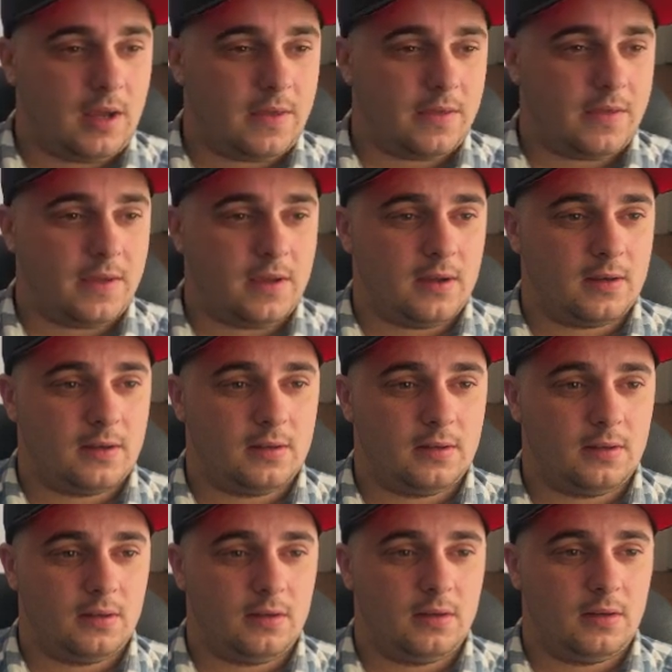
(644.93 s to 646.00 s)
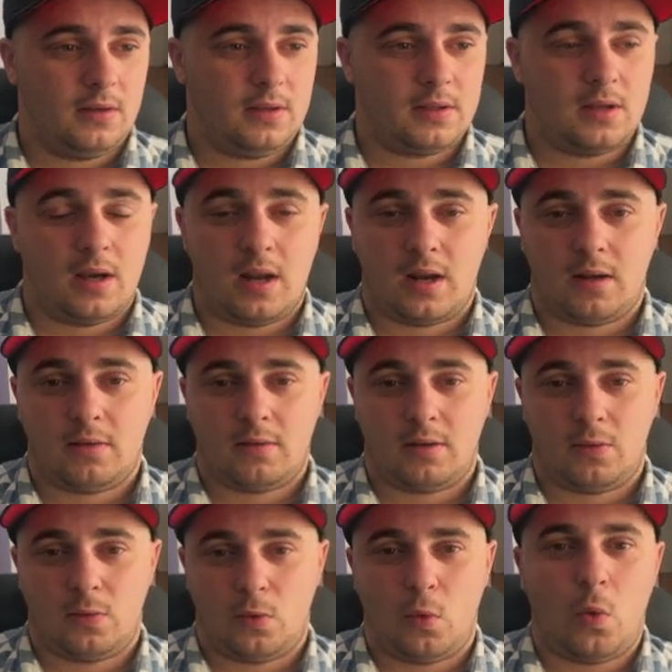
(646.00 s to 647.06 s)
think is gonna
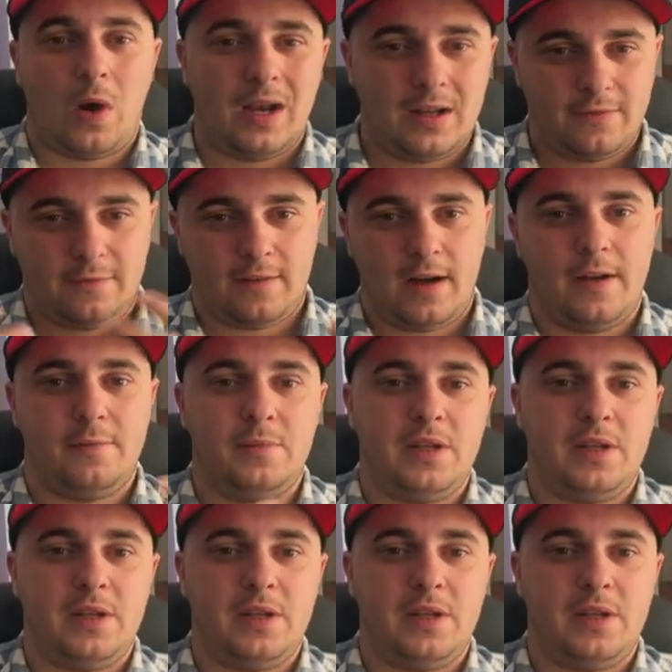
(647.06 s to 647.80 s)
qualify